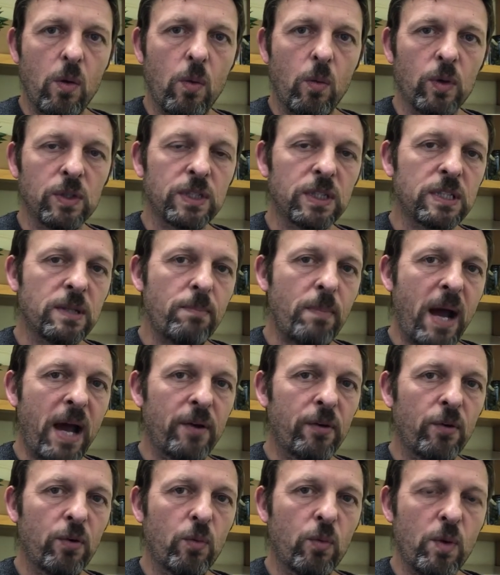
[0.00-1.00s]
"Was it a
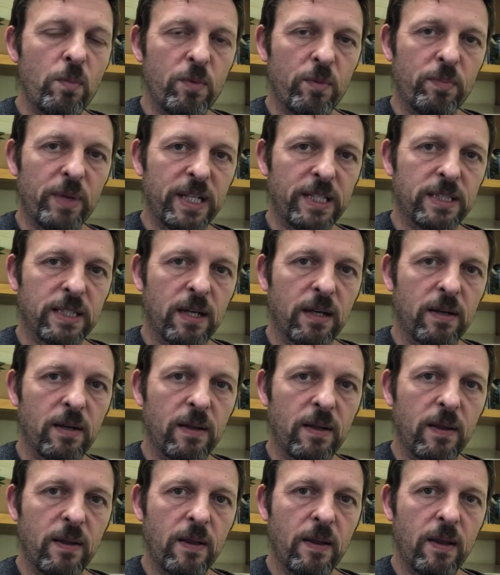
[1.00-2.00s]
man or a woman, Peter?"
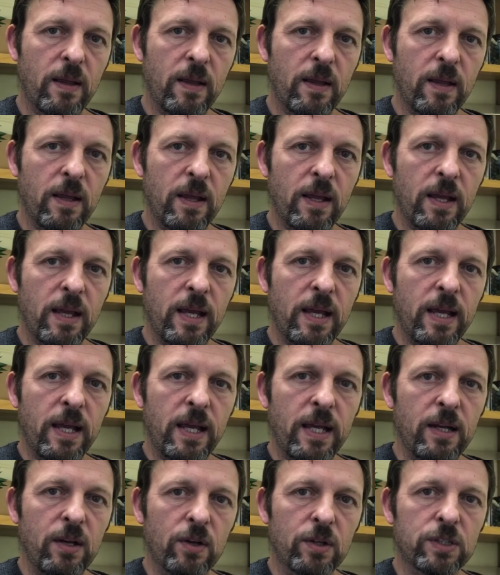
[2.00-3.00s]

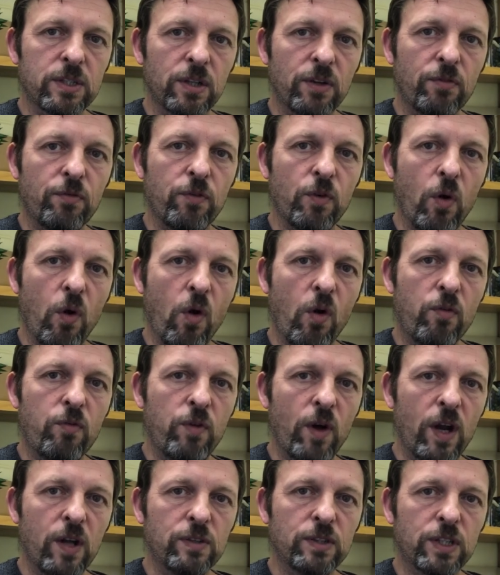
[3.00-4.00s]
He looks at the floor,
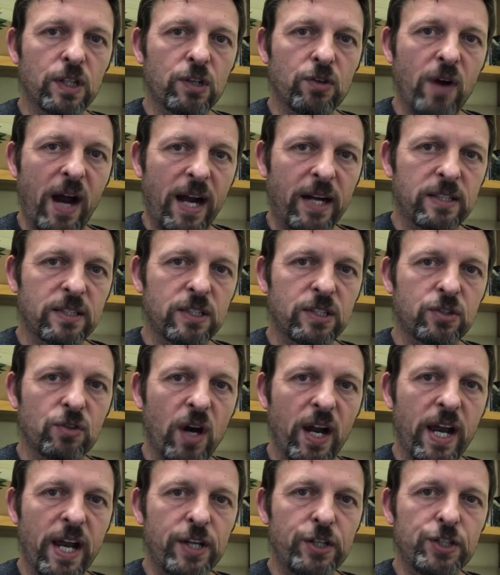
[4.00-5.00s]
follows the cracked
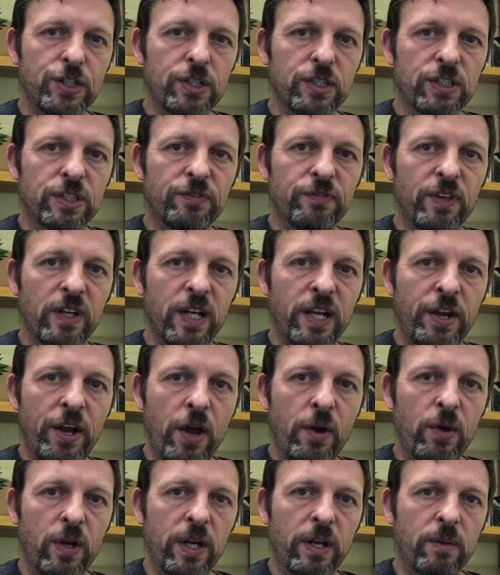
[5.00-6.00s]
striations of the
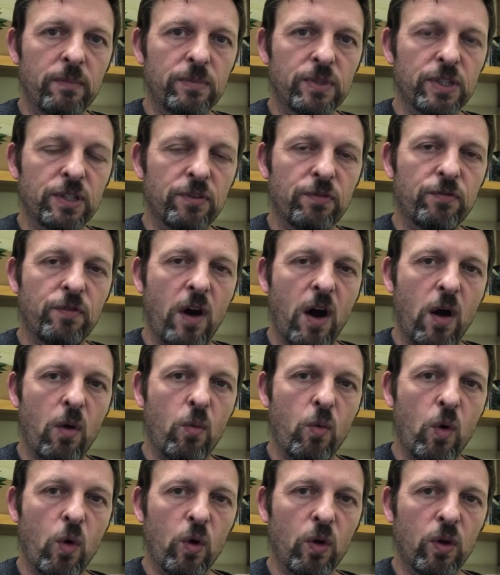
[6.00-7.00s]
linoleum to the far
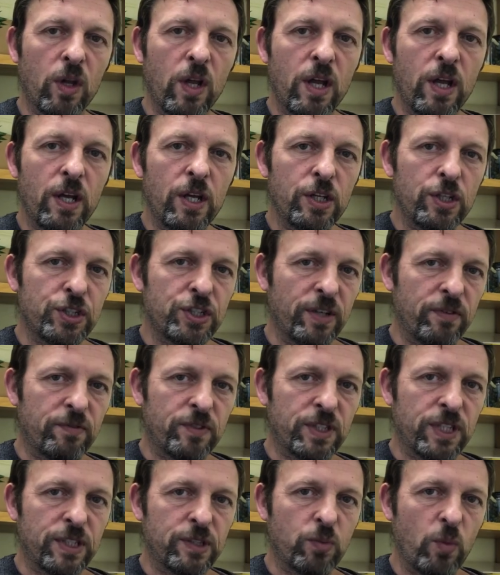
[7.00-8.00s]
wall,
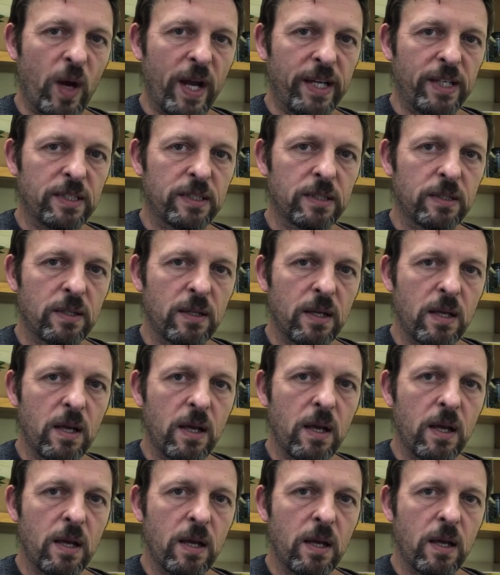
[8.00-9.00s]
shifts his weight.
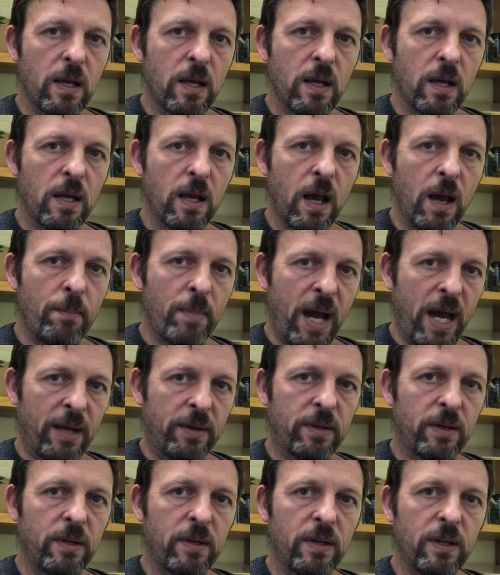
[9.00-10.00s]
"A
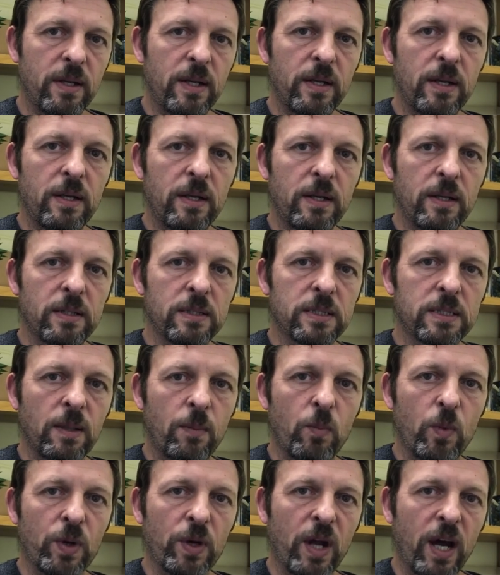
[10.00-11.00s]
man.
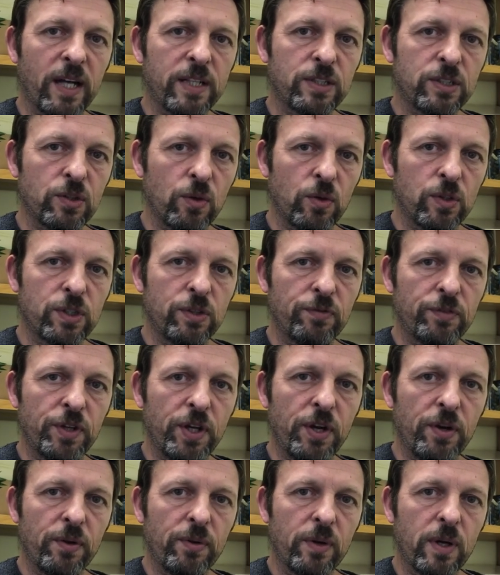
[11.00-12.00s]
Someone I sort of
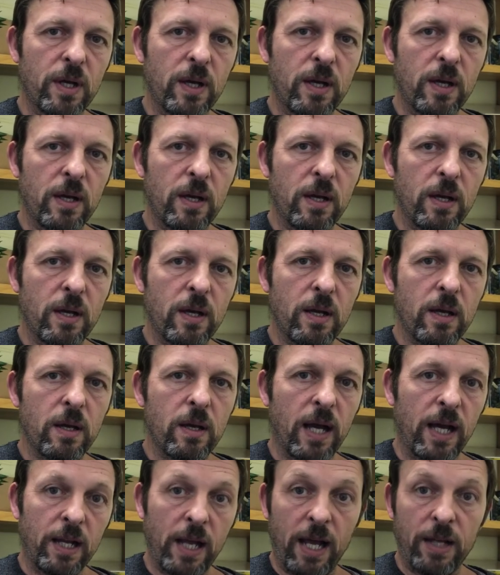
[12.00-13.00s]
knew."
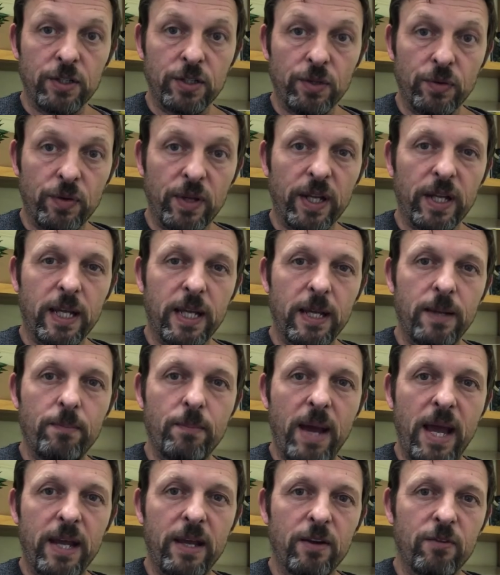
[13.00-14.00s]
And you think he
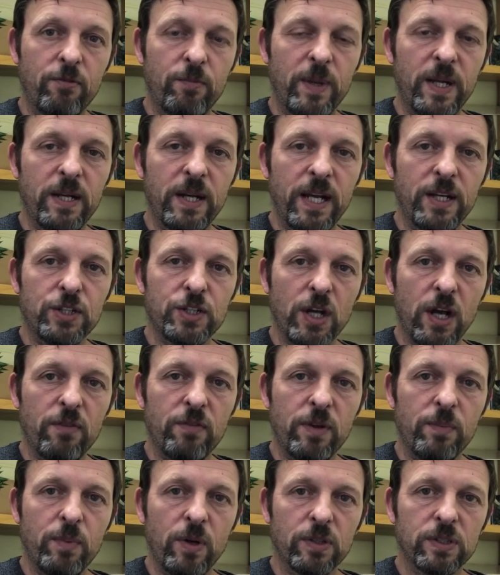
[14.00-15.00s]
may have been
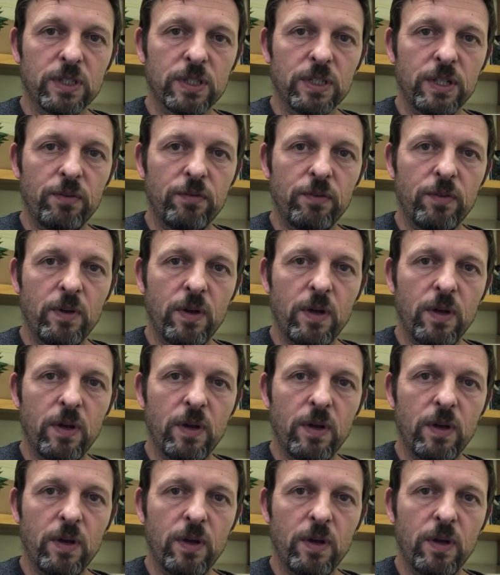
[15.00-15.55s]
HIV positive?"